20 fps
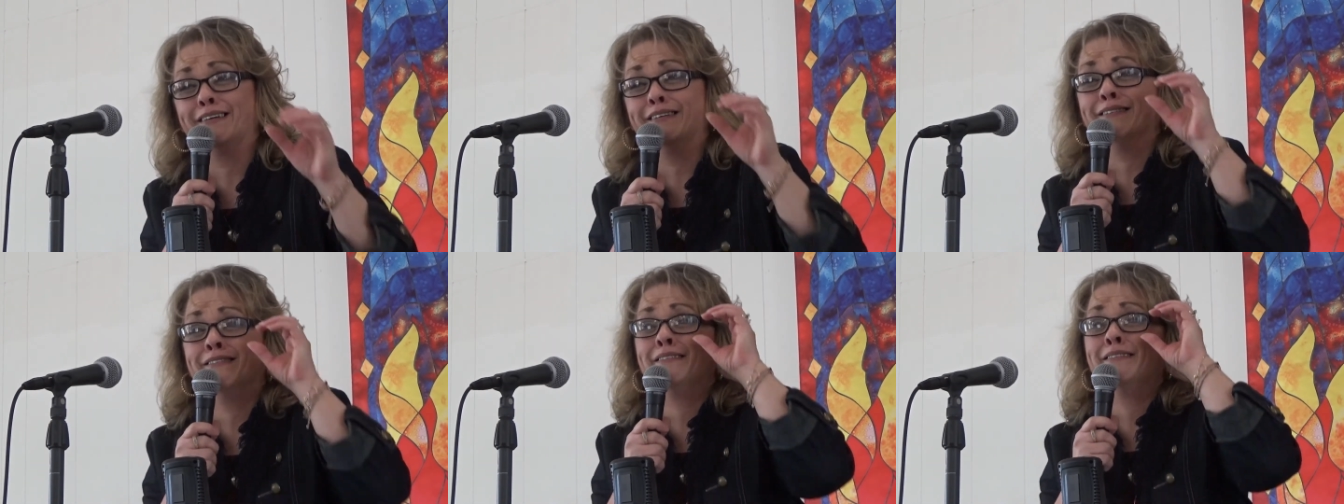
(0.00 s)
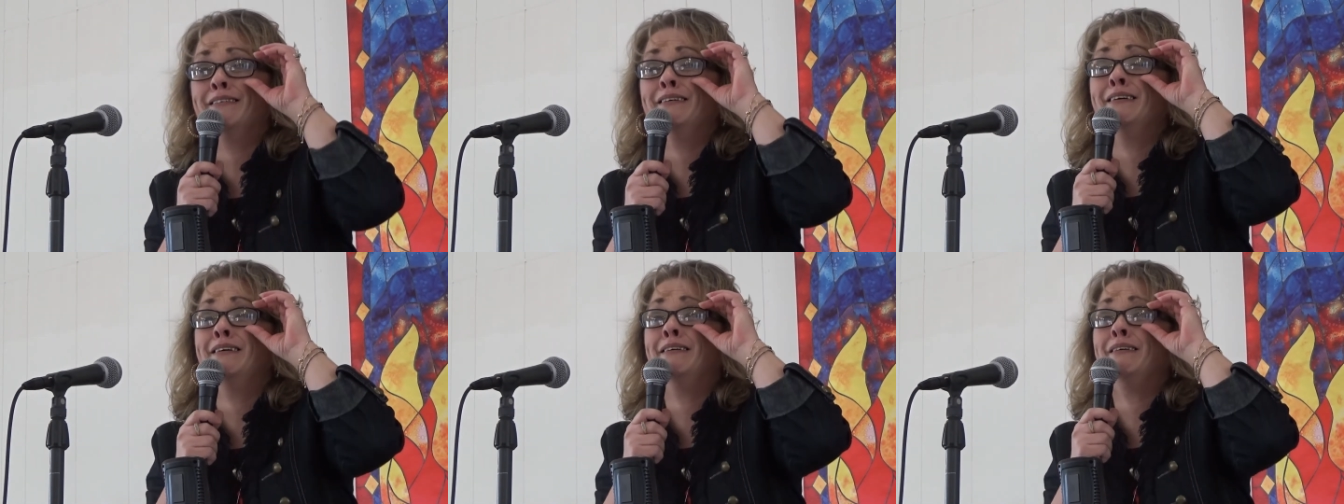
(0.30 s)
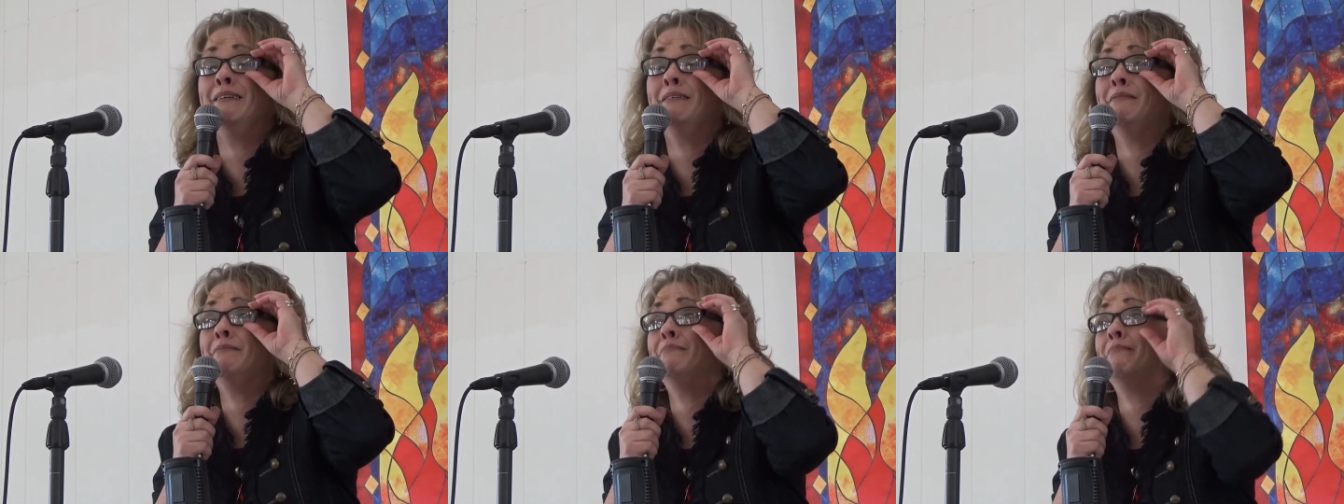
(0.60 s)

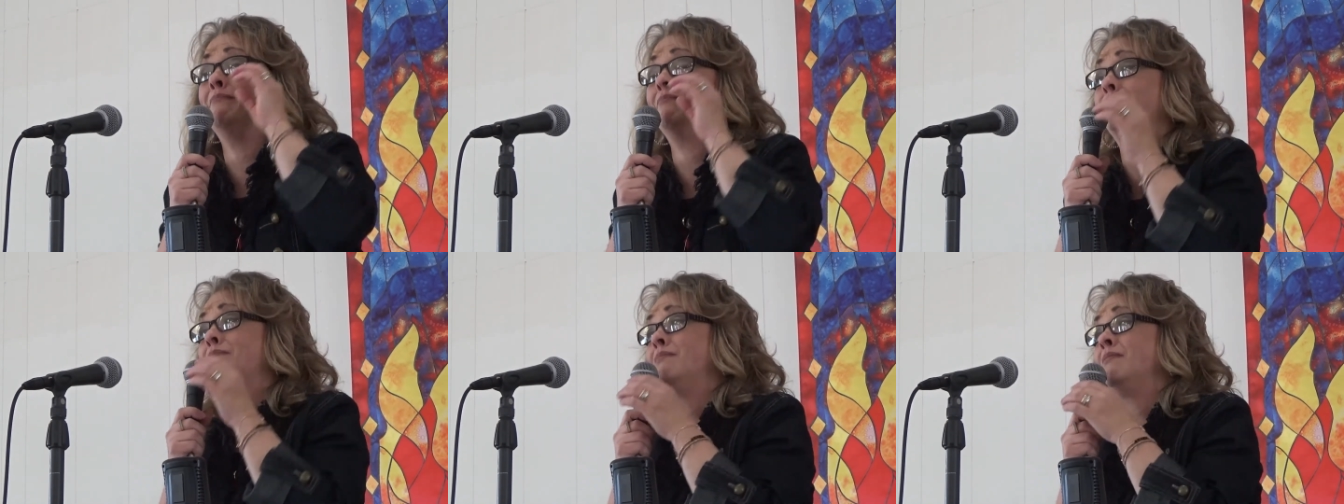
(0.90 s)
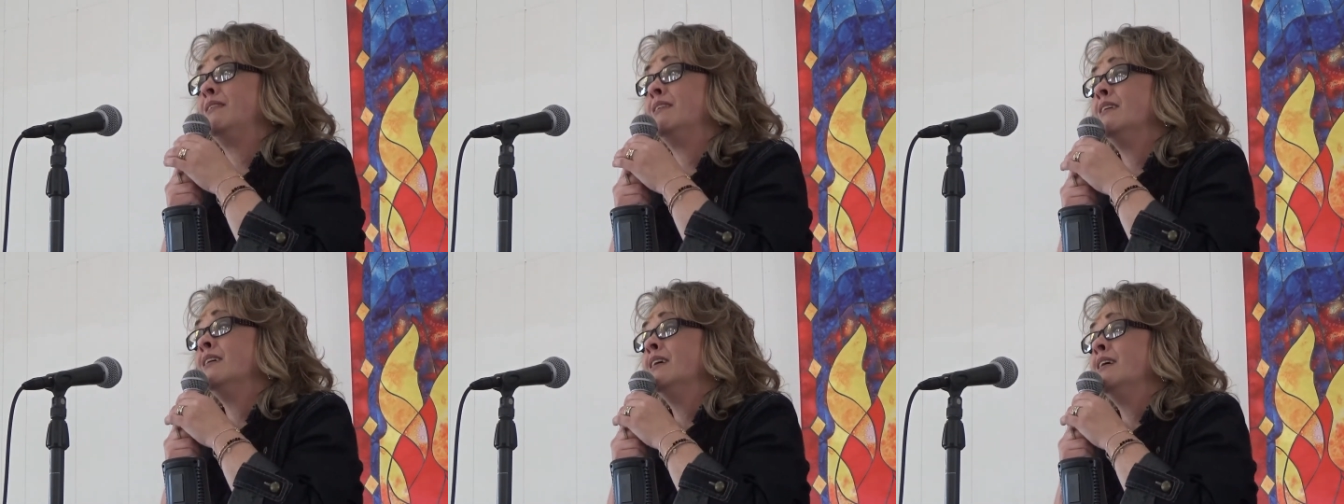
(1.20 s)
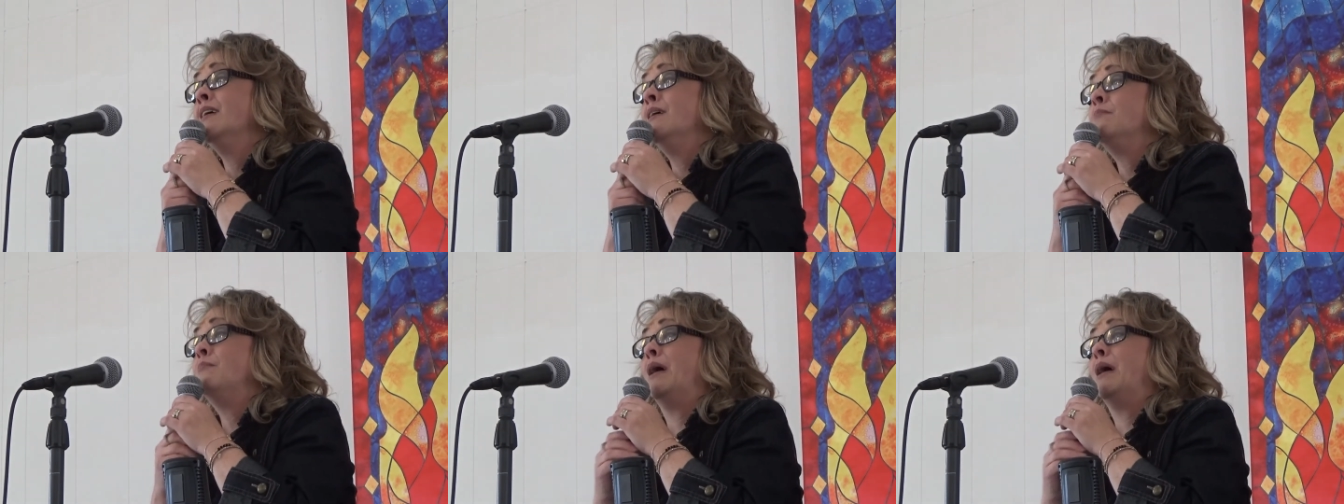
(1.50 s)
Yes.